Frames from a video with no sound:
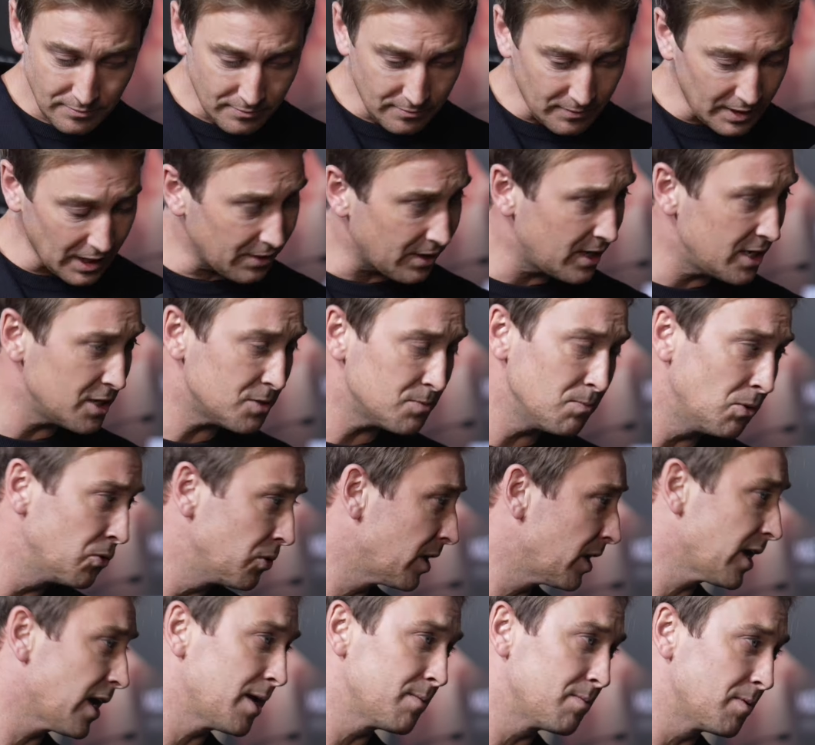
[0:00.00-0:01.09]
I think he's more
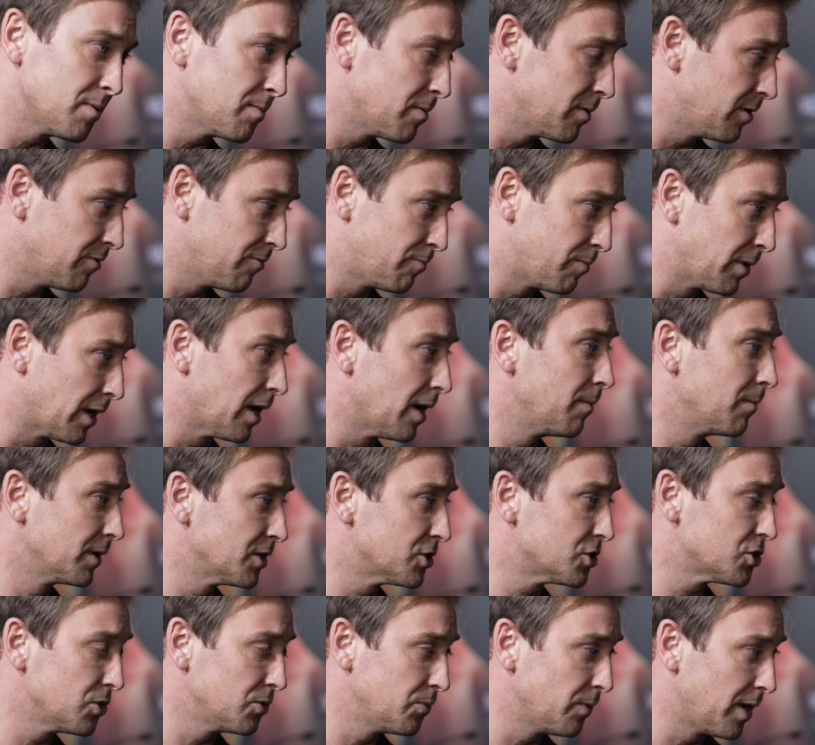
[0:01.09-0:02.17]
than capable of becoming a
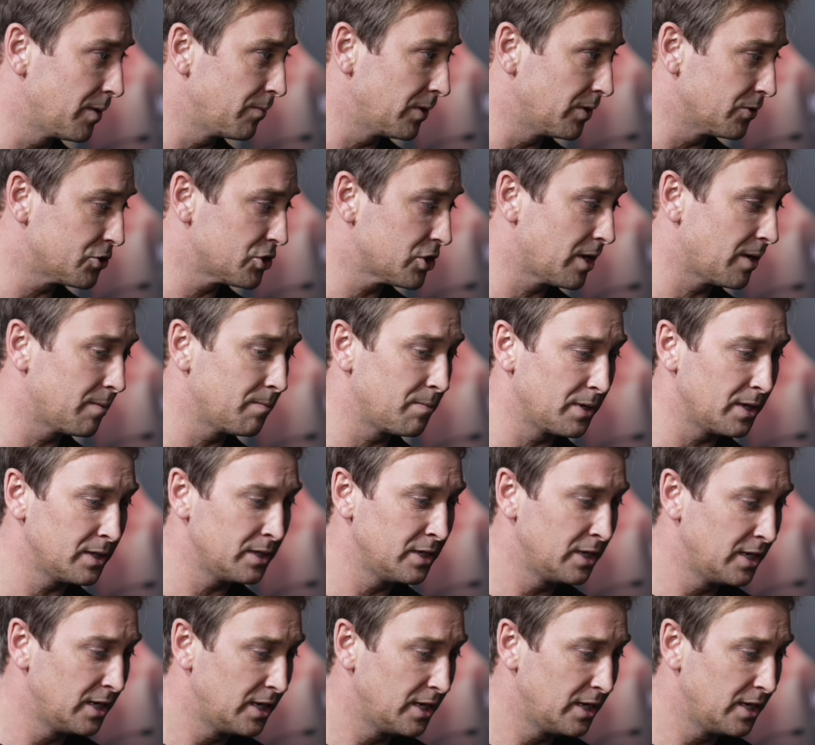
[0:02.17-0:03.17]
two-weight world champion.